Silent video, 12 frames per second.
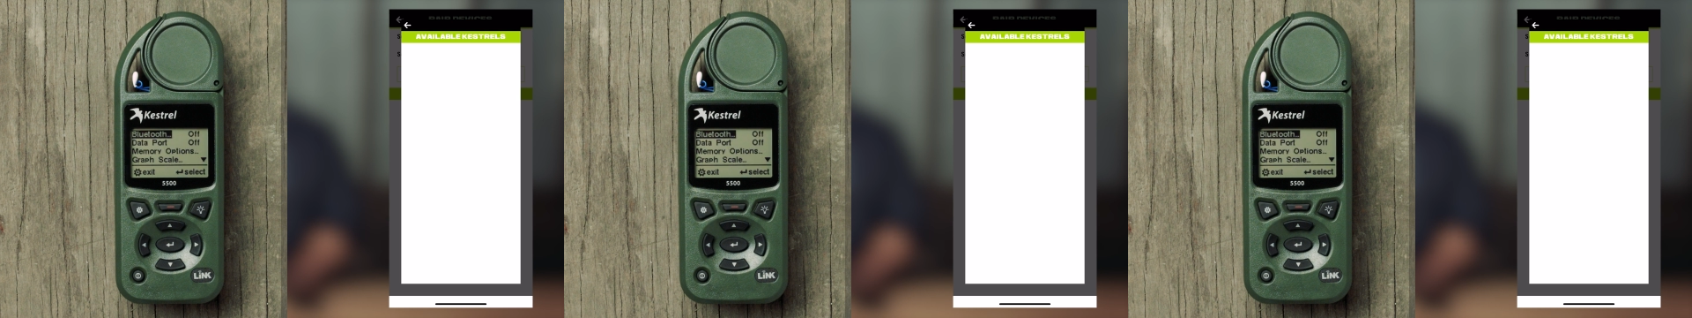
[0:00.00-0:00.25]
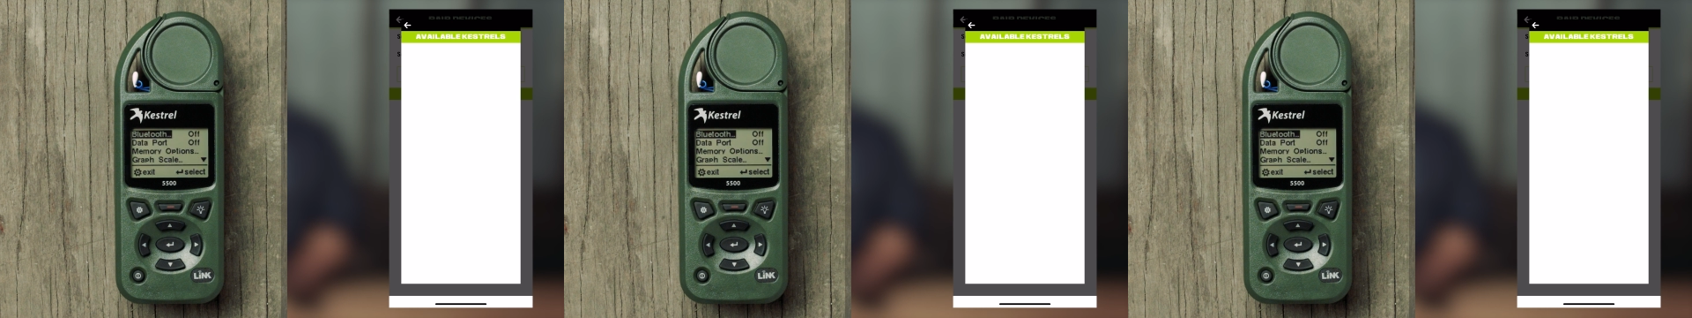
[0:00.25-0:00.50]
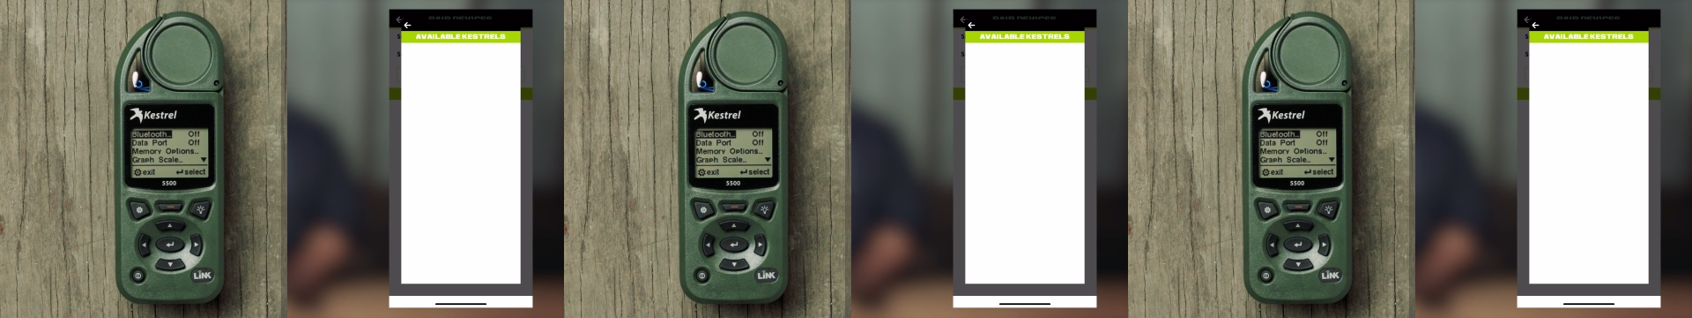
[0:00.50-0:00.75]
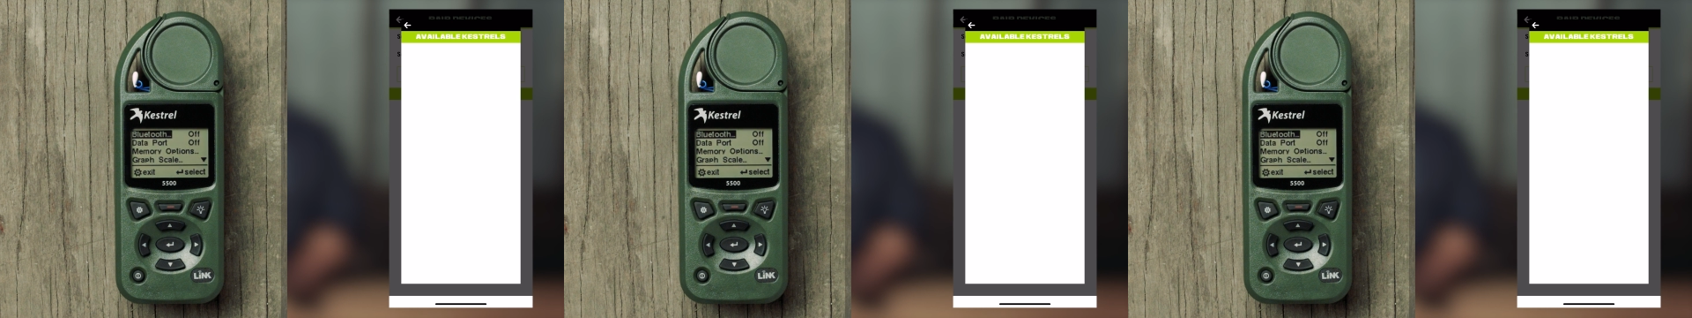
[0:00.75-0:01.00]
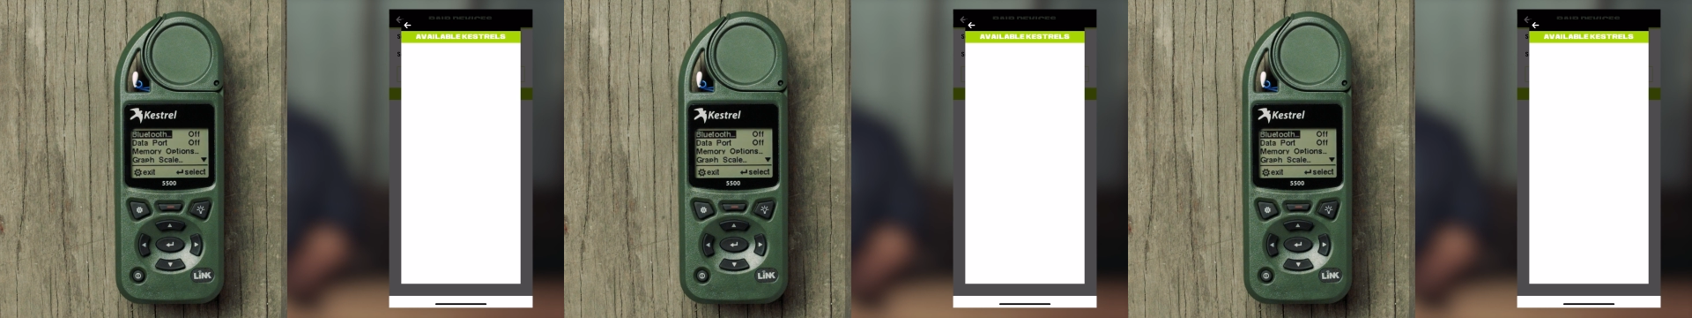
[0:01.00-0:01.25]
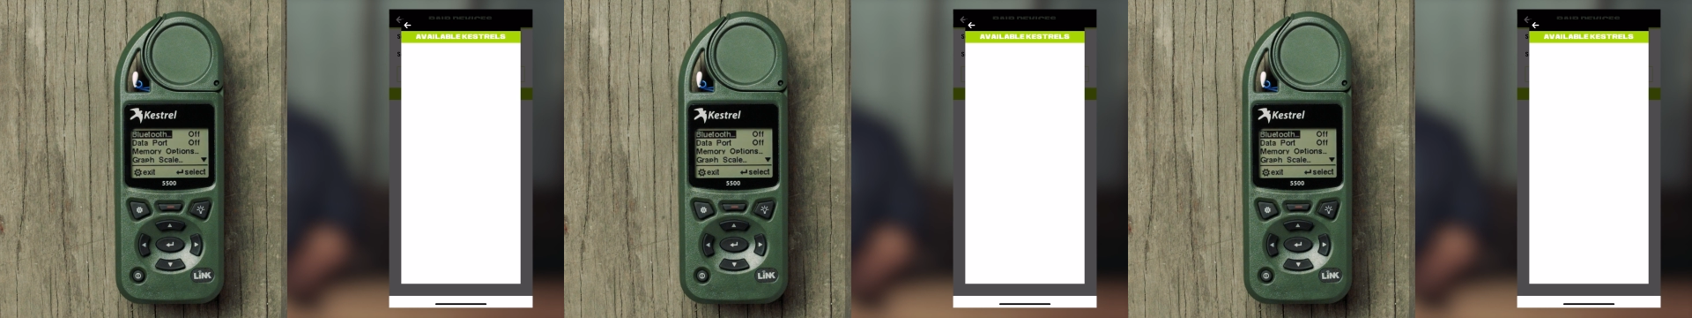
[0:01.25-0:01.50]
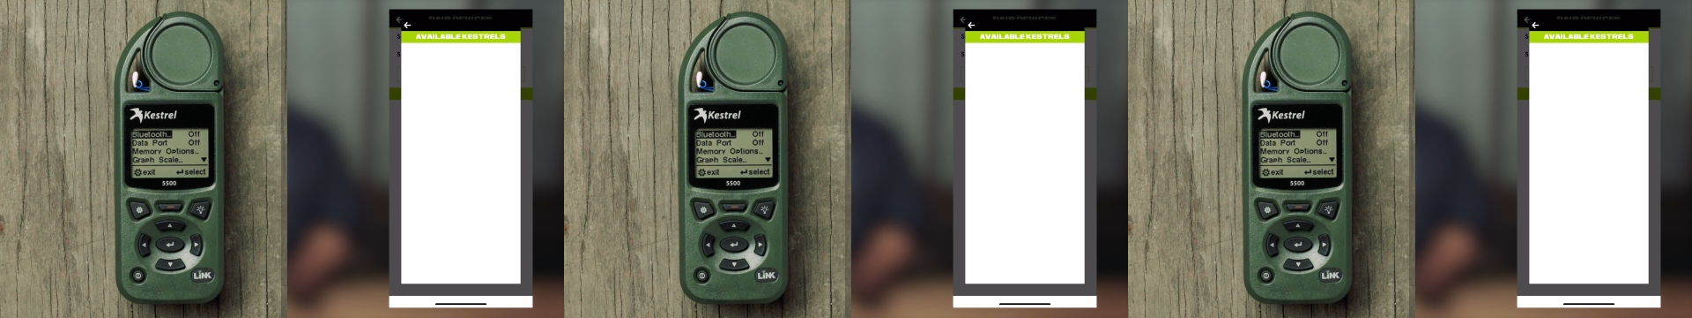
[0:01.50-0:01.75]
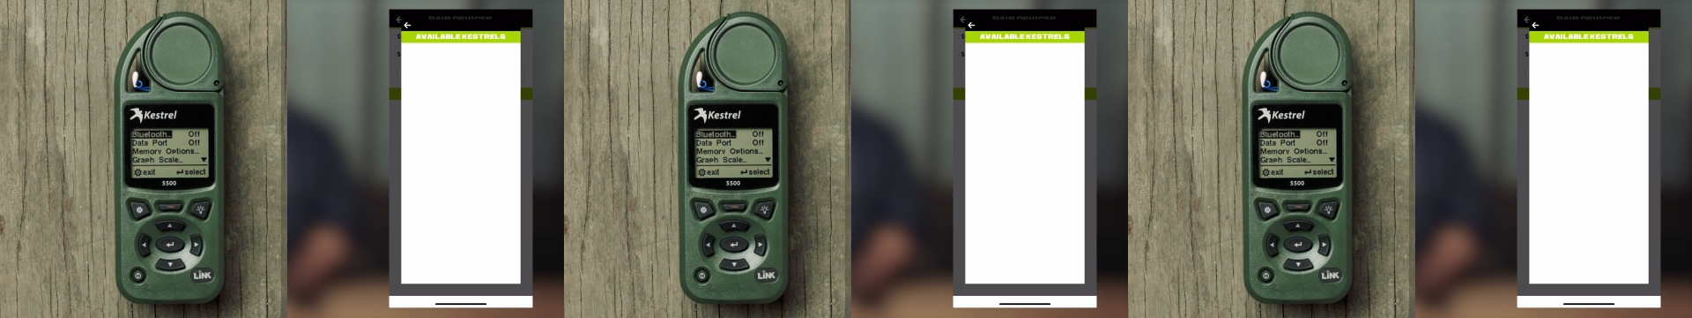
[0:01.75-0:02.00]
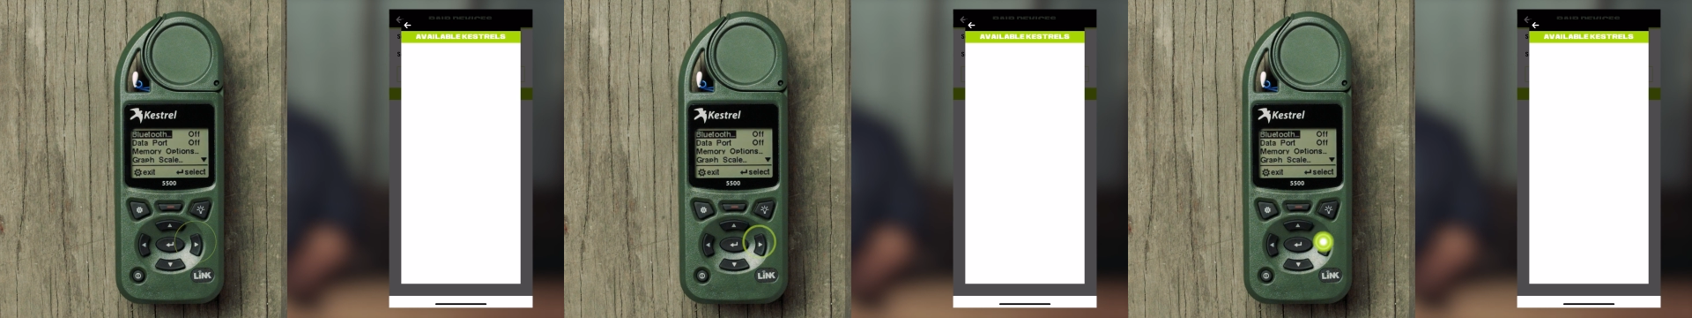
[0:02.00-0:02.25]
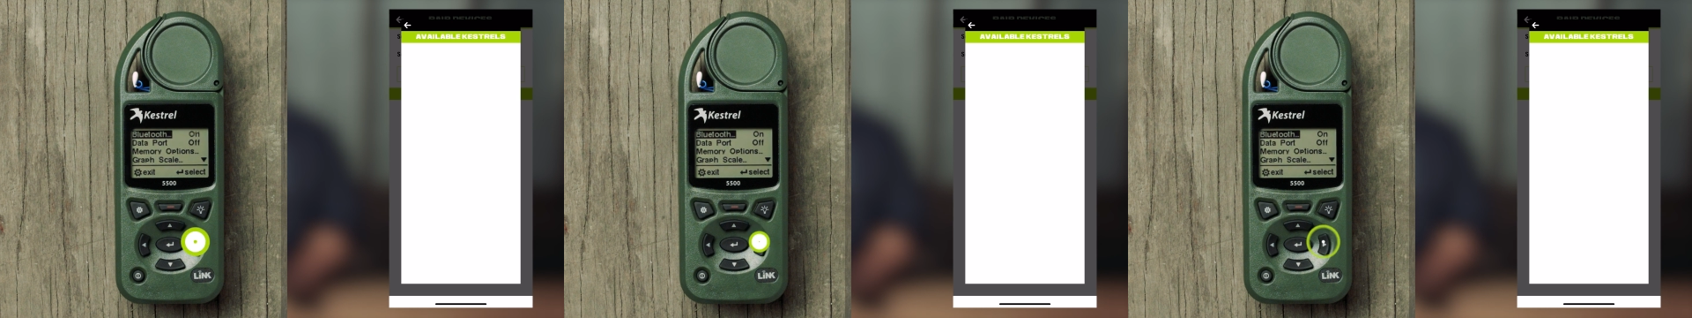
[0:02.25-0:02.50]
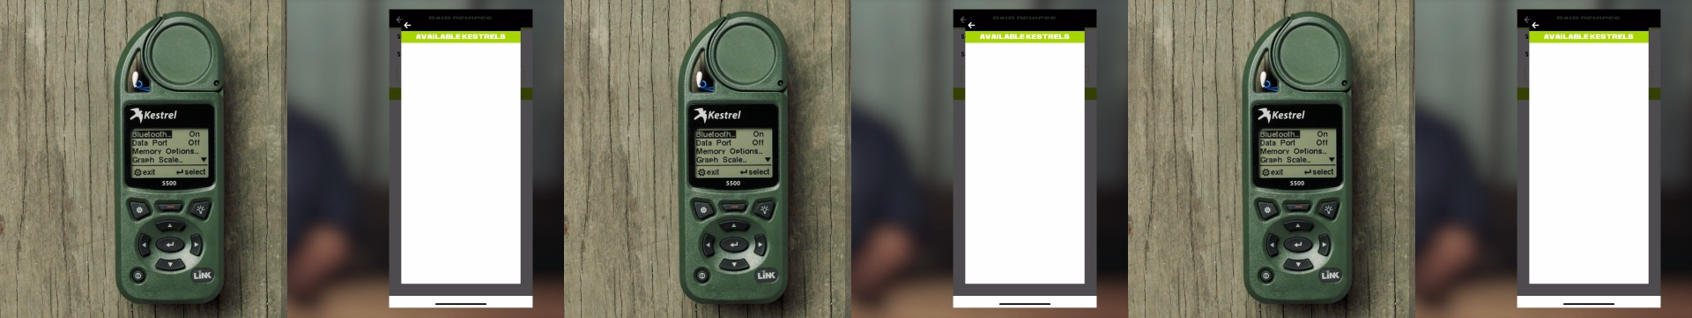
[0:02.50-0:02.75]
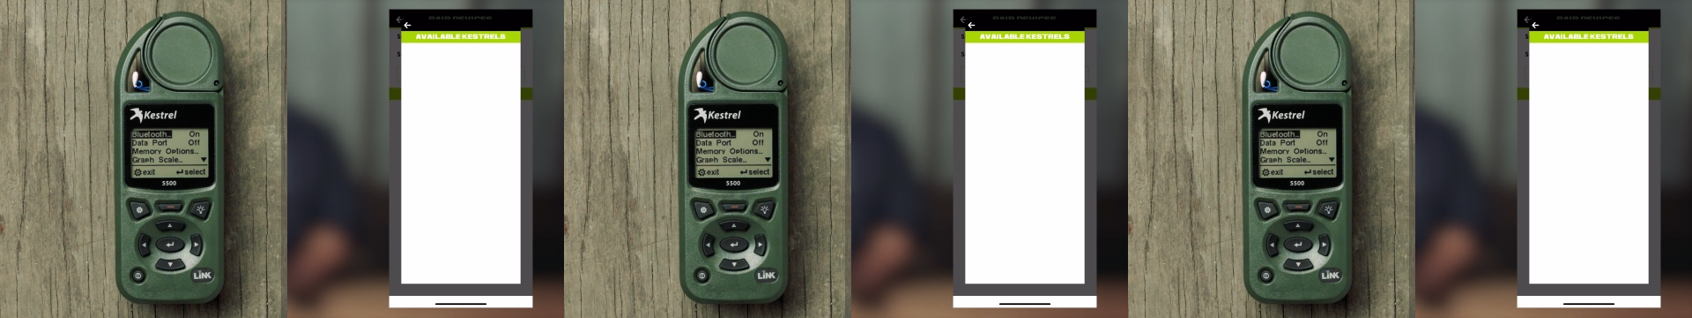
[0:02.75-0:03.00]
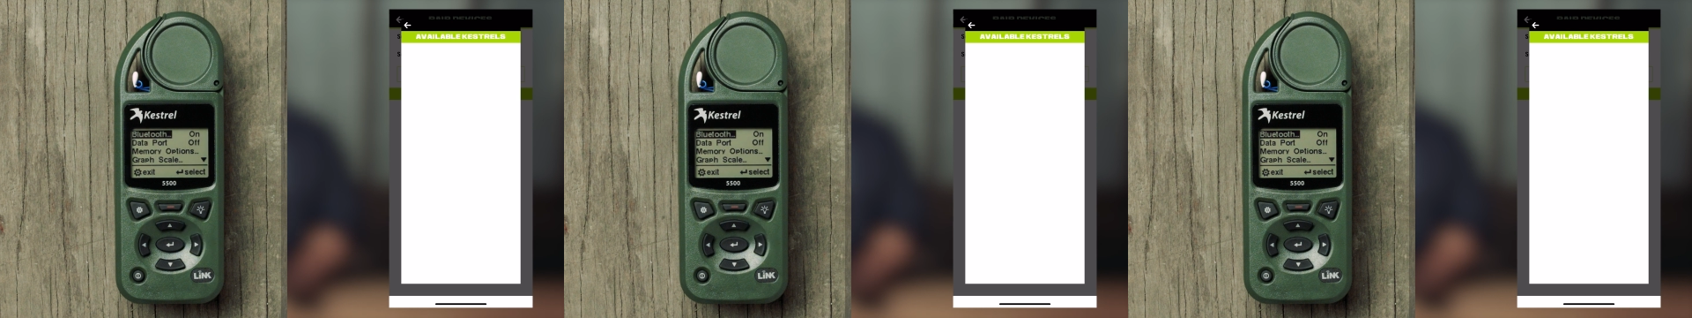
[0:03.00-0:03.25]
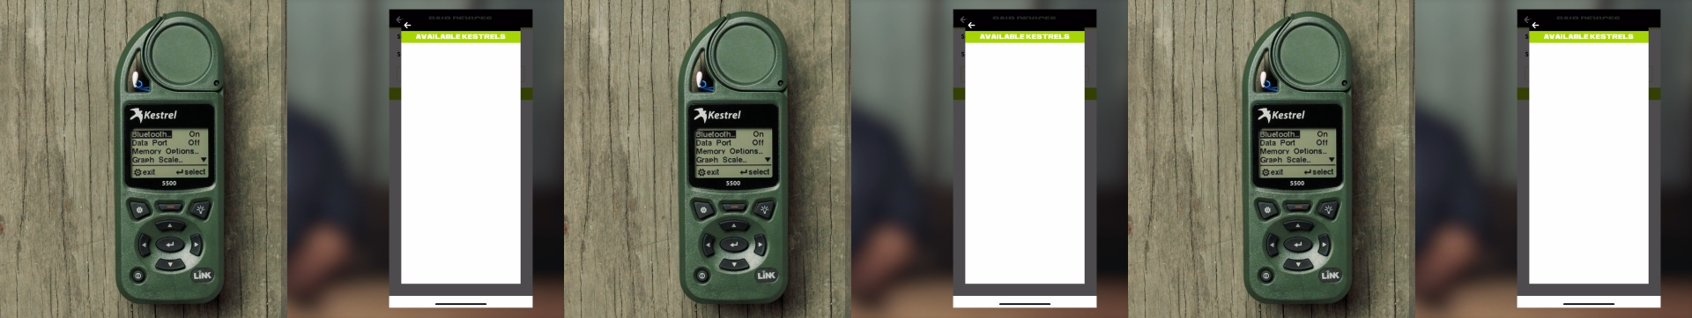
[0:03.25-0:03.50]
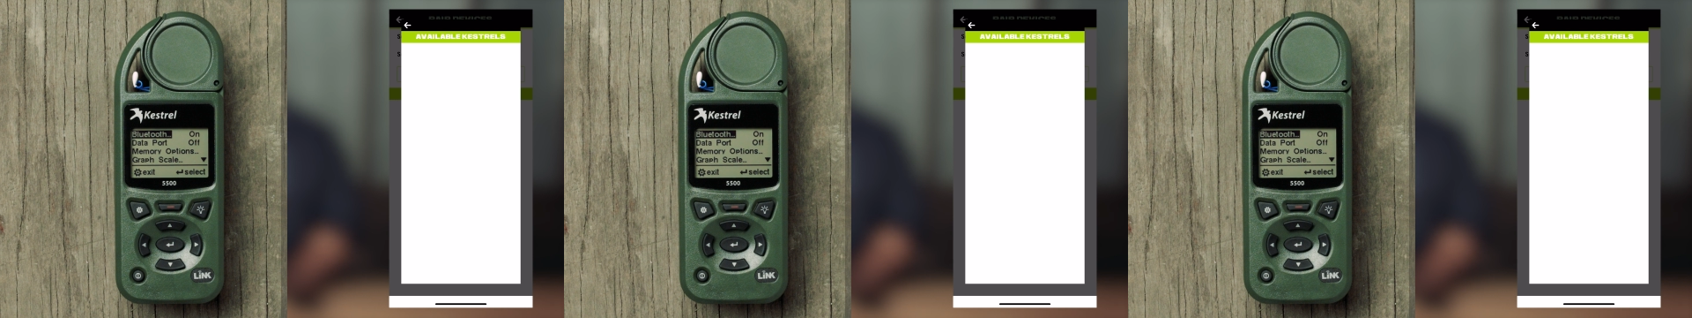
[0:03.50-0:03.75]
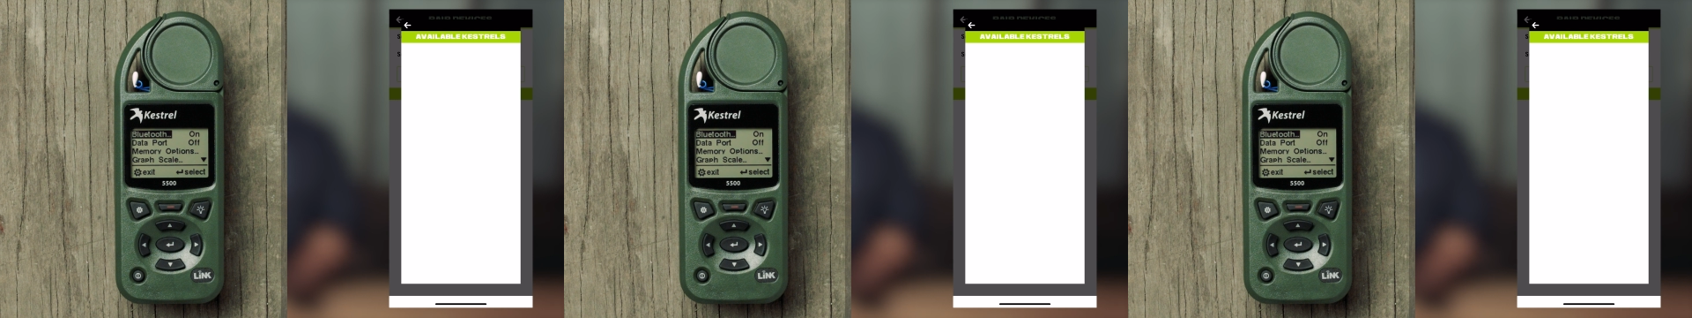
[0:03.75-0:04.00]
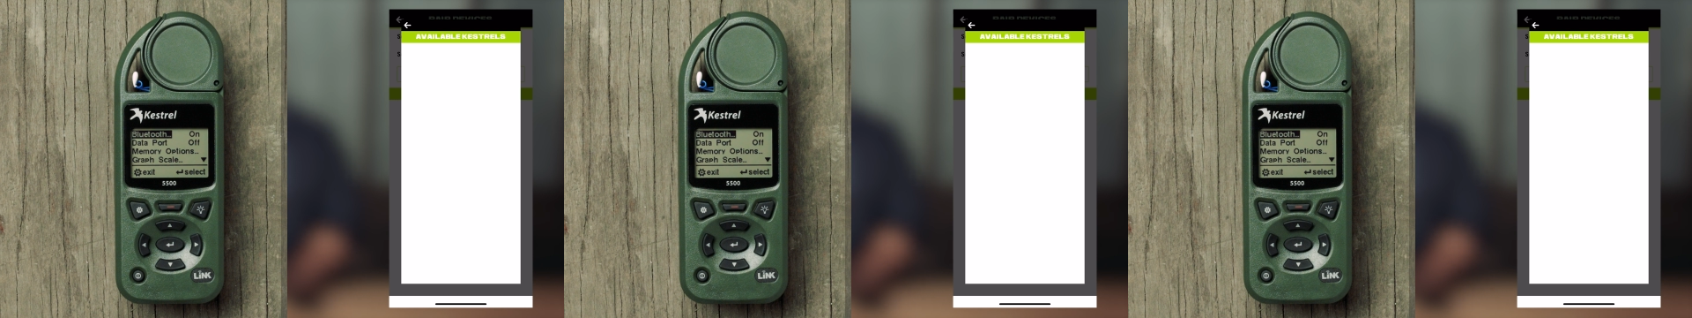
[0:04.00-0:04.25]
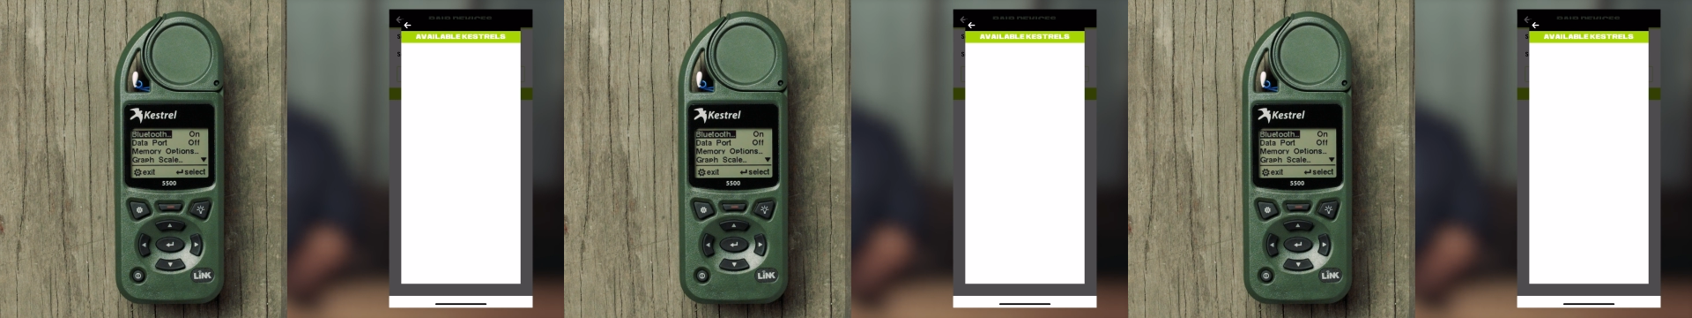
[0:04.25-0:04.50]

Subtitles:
Nobody's mouth can be seen.